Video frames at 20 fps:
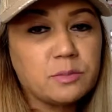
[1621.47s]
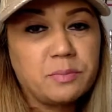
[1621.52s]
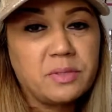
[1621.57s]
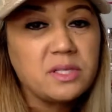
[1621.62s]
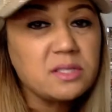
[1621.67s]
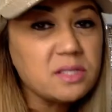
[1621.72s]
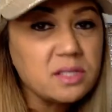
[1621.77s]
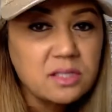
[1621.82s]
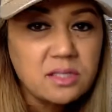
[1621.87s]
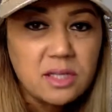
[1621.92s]

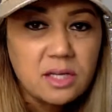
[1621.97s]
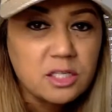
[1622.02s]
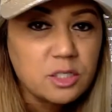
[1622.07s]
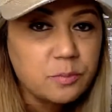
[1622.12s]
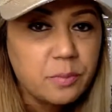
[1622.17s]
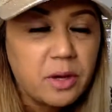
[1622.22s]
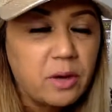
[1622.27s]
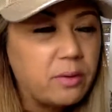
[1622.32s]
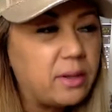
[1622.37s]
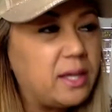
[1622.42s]
business
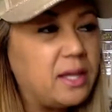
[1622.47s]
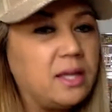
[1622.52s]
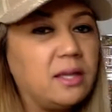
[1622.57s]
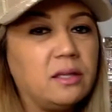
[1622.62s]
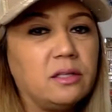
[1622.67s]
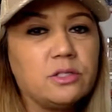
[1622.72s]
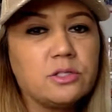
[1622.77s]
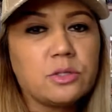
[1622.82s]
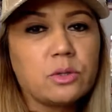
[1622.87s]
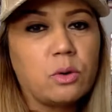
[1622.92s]

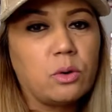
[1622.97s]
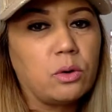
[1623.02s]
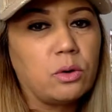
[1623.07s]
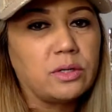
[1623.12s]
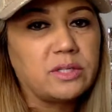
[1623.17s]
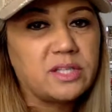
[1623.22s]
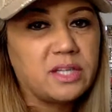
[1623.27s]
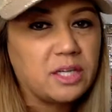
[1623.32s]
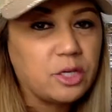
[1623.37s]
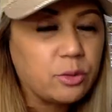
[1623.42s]
experience or
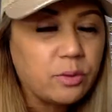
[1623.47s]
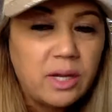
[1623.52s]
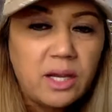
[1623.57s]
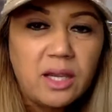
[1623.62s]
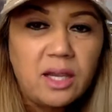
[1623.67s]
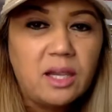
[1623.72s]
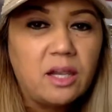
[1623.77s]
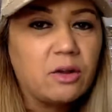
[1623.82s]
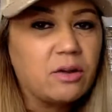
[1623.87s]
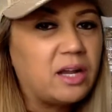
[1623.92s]

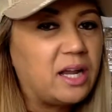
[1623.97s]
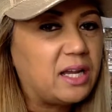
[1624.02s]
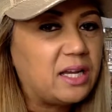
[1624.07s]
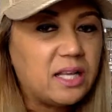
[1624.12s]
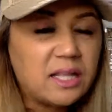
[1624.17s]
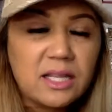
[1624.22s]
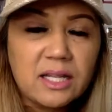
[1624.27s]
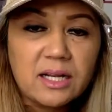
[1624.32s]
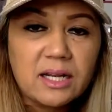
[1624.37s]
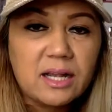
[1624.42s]
degree or
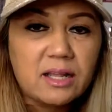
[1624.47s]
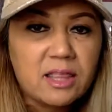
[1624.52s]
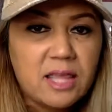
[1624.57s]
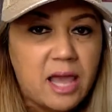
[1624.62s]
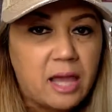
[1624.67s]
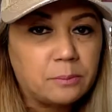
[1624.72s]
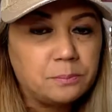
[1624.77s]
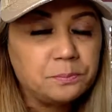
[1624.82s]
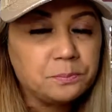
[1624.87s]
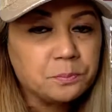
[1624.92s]
anything like
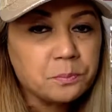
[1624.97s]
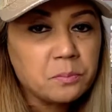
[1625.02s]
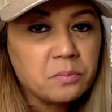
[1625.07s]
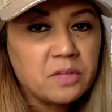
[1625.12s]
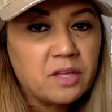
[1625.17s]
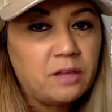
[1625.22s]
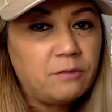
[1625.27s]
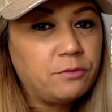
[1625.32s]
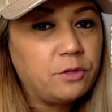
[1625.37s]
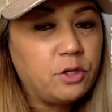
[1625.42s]
that.
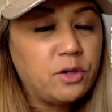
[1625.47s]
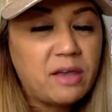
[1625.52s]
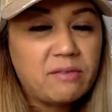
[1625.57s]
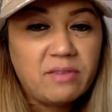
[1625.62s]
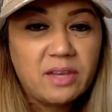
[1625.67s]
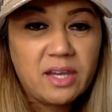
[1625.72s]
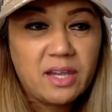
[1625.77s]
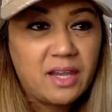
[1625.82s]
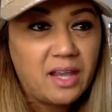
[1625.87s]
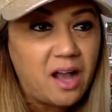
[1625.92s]
If you have
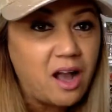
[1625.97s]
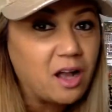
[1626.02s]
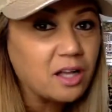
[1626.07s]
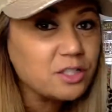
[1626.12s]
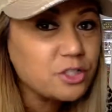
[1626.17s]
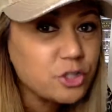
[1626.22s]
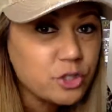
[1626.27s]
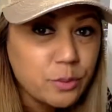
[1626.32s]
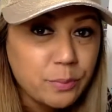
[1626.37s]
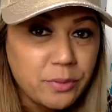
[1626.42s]
any
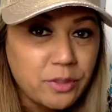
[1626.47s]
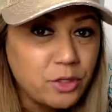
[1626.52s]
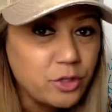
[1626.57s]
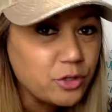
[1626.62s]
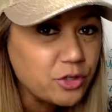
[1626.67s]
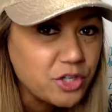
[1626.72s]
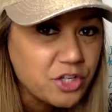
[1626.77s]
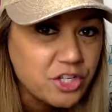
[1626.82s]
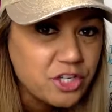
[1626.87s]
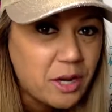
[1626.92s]

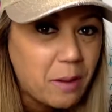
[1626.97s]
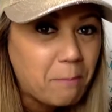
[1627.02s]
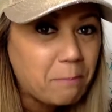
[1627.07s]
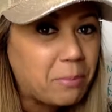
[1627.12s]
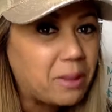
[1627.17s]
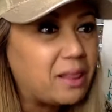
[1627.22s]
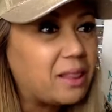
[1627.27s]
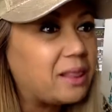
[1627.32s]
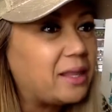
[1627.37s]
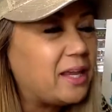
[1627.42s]
entrepreneurship
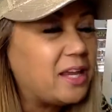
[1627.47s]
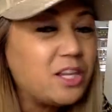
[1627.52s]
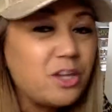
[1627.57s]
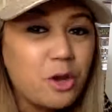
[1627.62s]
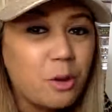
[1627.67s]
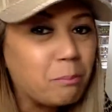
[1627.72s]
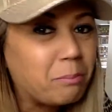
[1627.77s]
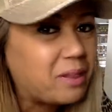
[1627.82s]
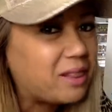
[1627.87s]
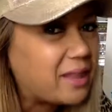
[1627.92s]
in
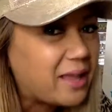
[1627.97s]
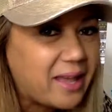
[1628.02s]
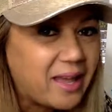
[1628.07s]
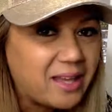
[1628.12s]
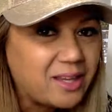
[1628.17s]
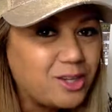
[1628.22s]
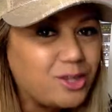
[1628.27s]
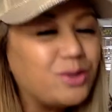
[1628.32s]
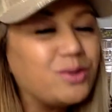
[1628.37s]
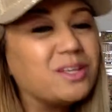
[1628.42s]
your
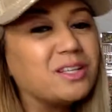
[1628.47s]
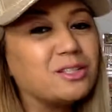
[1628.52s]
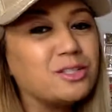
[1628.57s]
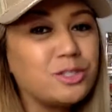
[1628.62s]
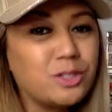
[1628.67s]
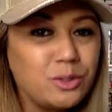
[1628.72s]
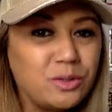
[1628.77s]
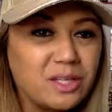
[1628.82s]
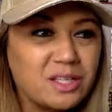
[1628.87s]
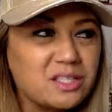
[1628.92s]
blood, you can
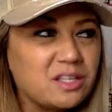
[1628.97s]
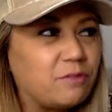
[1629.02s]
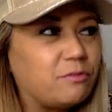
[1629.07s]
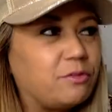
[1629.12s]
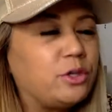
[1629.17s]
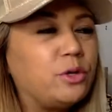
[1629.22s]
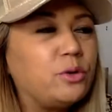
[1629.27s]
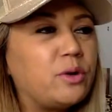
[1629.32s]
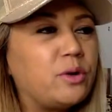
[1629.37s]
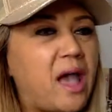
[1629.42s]
do this. If
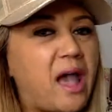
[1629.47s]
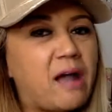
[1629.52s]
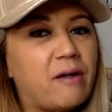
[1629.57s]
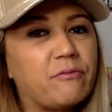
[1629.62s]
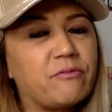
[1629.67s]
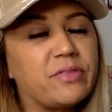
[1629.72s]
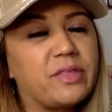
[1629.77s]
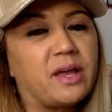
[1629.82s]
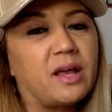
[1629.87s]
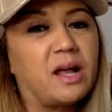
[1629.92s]
you
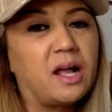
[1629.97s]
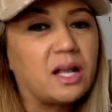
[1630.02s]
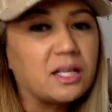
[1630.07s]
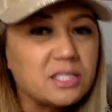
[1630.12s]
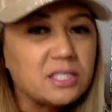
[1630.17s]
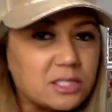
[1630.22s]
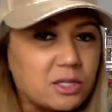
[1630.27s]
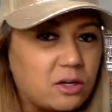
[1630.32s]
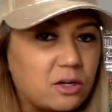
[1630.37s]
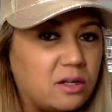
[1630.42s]
have the
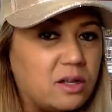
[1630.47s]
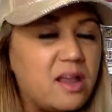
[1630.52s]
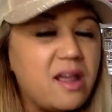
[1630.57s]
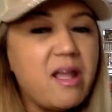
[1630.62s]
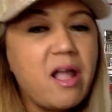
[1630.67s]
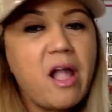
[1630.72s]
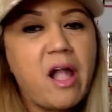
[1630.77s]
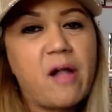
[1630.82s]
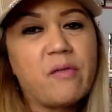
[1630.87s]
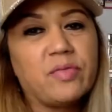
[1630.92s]
hustle
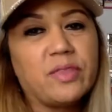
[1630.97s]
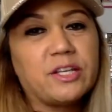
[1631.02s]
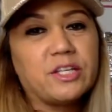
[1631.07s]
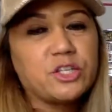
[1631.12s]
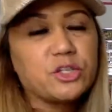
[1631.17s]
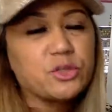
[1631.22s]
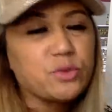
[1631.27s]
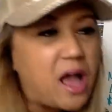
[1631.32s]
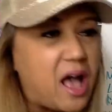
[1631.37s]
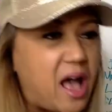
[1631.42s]
and the
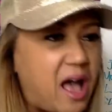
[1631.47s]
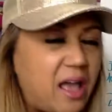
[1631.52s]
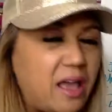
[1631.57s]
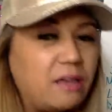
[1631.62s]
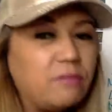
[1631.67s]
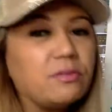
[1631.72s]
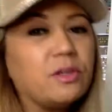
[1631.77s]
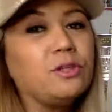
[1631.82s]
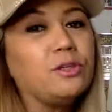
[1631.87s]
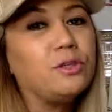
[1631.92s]

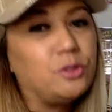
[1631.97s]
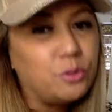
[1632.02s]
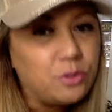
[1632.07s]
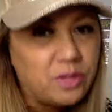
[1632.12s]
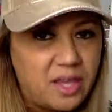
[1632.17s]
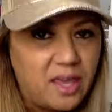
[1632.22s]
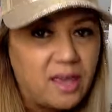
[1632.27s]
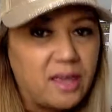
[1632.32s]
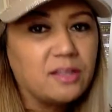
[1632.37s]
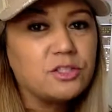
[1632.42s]
drive, you
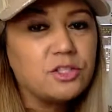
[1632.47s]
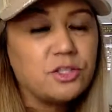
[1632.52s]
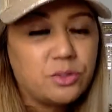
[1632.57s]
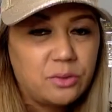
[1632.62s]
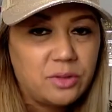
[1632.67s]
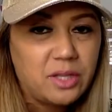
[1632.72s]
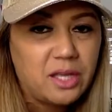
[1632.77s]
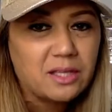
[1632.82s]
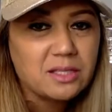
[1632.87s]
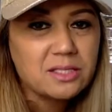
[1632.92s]
can
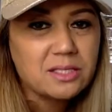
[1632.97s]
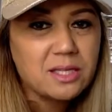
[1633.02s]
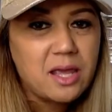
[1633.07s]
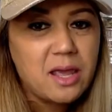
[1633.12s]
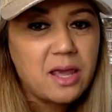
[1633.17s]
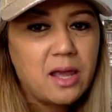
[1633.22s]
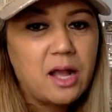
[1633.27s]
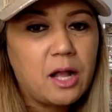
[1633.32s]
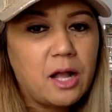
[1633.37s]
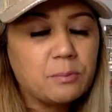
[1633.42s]
do this.
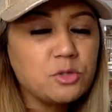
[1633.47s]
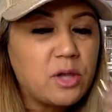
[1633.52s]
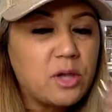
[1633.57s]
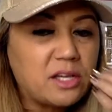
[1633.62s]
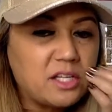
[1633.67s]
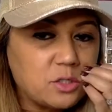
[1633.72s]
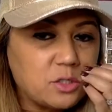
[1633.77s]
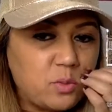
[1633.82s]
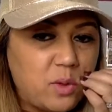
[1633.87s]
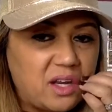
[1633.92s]
So I
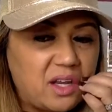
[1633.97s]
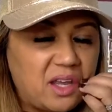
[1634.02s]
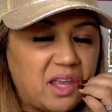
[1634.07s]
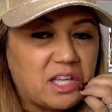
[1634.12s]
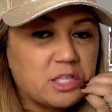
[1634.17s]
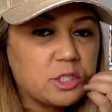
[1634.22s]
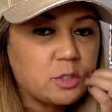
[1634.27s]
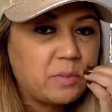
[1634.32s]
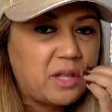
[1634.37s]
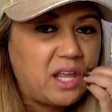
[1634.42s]
just want to
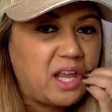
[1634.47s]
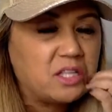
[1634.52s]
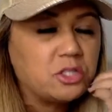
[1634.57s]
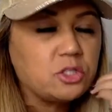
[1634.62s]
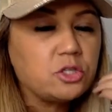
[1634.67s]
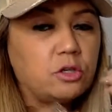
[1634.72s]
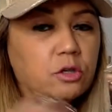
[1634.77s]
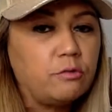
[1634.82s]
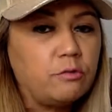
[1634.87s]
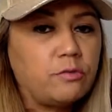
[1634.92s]
explain
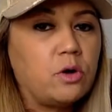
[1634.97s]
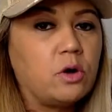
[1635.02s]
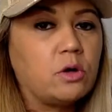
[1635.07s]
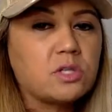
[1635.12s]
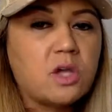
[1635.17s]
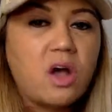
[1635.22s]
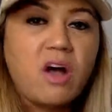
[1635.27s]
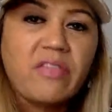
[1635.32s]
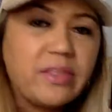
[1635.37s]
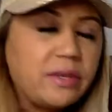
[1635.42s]
to you folks
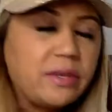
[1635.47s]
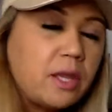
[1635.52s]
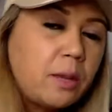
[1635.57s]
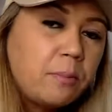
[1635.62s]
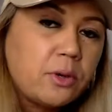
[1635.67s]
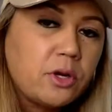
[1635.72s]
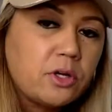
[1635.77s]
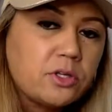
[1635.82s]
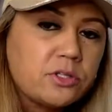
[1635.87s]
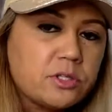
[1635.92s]
all the
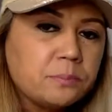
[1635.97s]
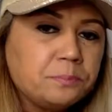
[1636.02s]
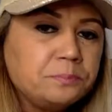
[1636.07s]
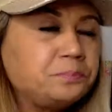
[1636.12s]
numbers,